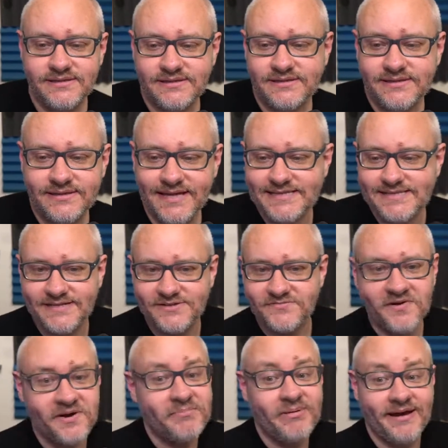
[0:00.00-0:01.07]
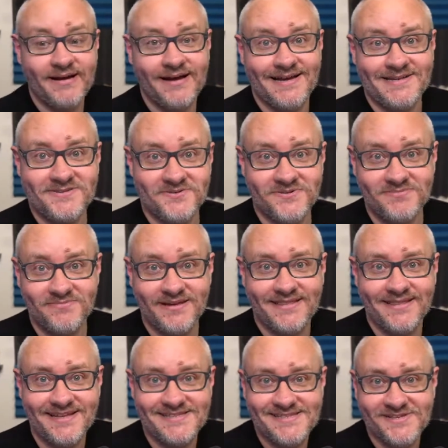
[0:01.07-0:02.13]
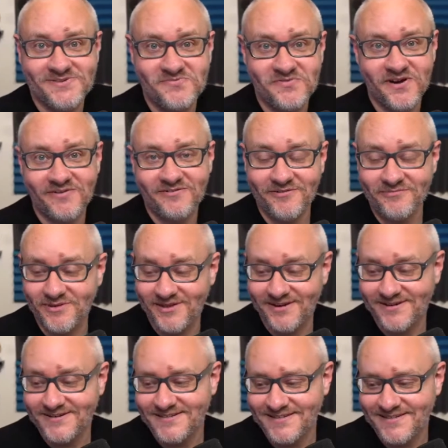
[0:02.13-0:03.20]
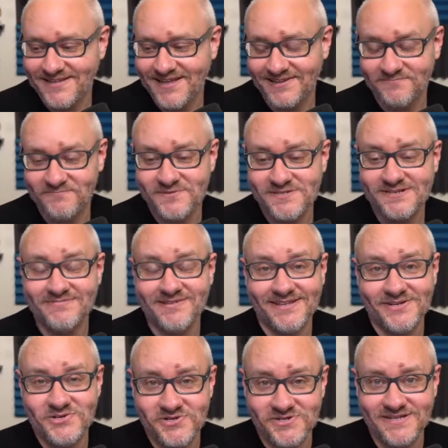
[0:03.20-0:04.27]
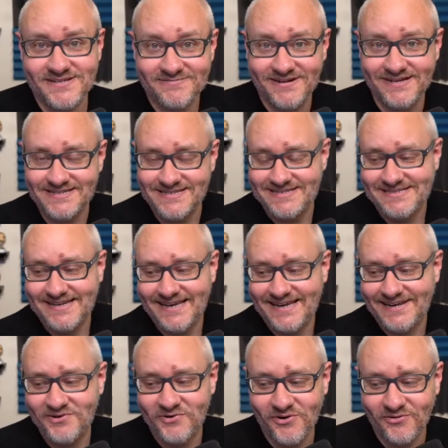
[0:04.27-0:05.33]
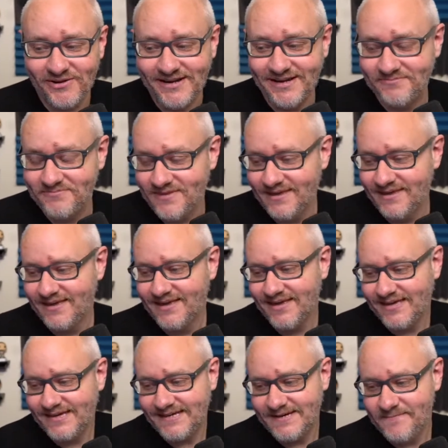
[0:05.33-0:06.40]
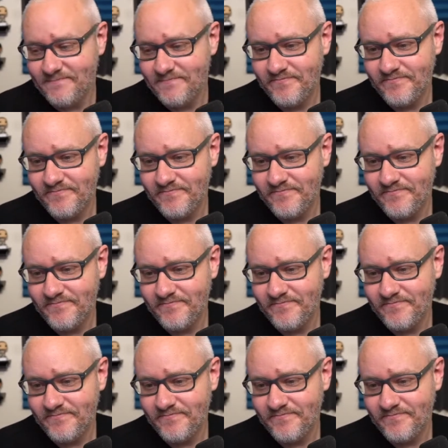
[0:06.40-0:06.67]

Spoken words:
very Pentecostal to me. That sounds very familiar to some of the church experiences I had growing up. Um,